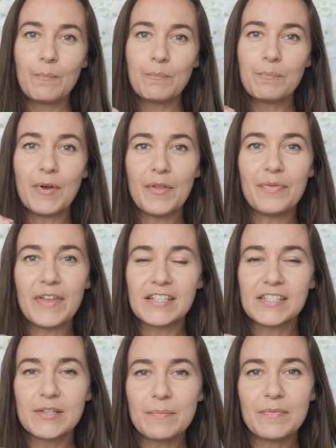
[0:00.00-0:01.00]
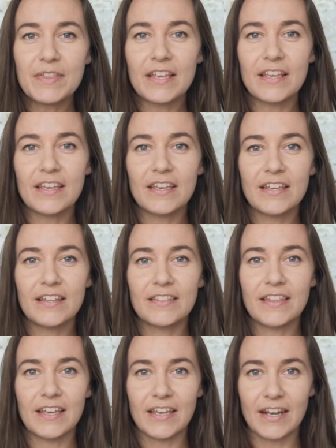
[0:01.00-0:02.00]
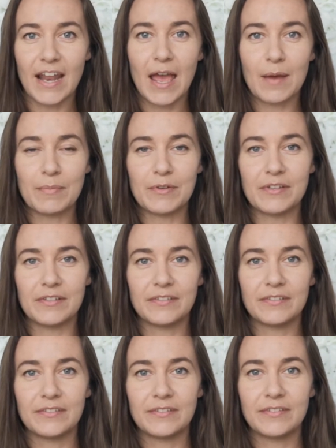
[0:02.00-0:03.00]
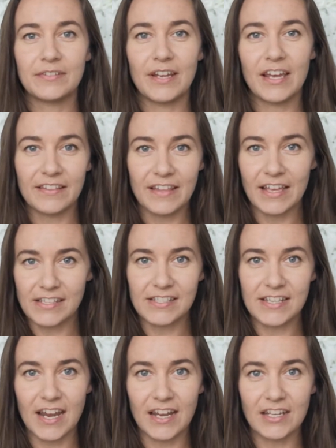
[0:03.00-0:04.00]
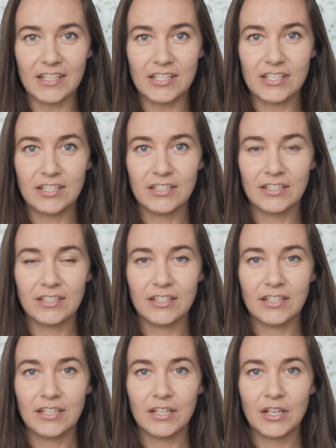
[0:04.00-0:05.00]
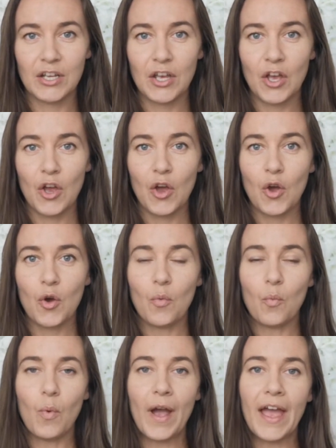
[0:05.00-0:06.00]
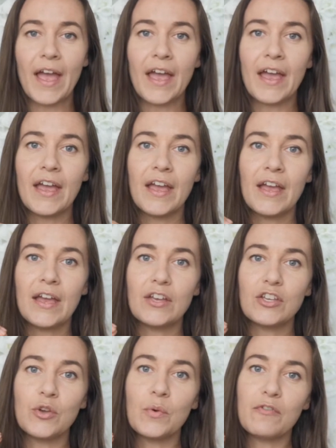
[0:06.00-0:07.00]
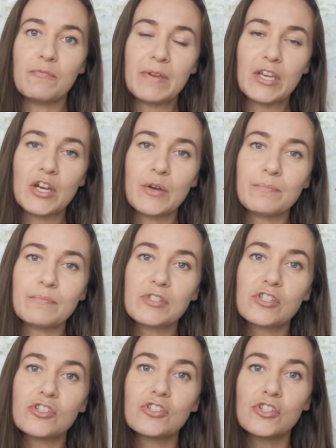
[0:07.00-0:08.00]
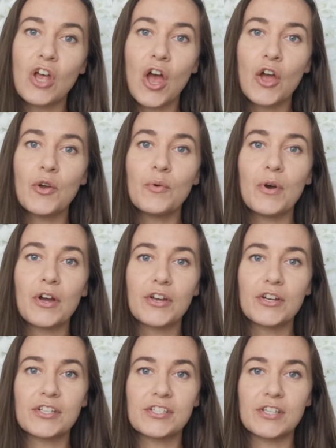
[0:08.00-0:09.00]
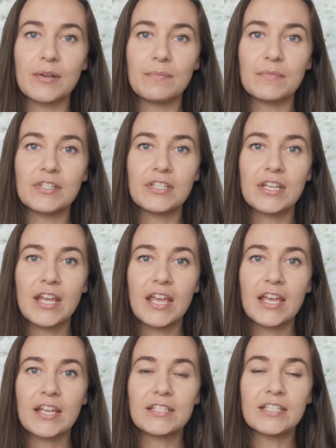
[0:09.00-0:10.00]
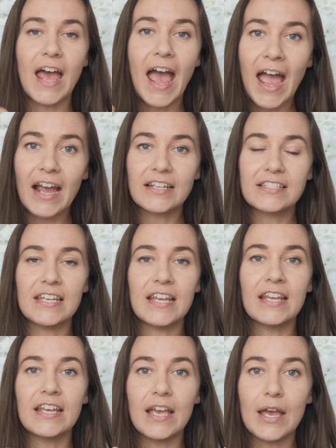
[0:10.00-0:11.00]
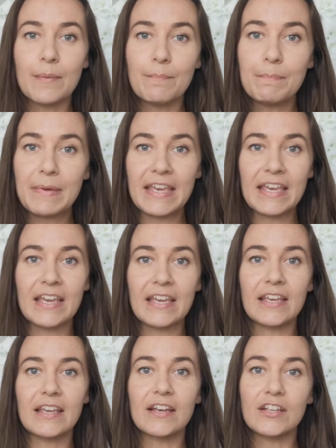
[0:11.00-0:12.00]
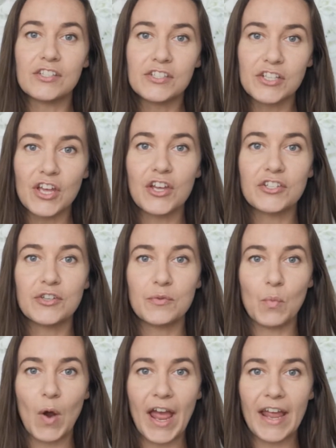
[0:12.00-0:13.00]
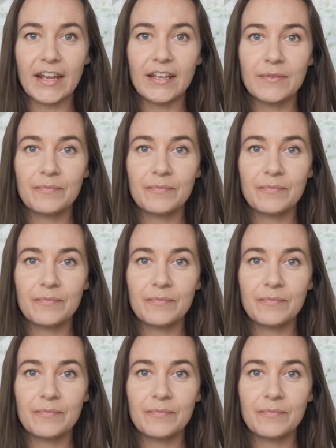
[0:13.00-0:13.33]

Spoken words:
But there's something that can happen at that stage where you have become so accustomed to acting and being a certain way,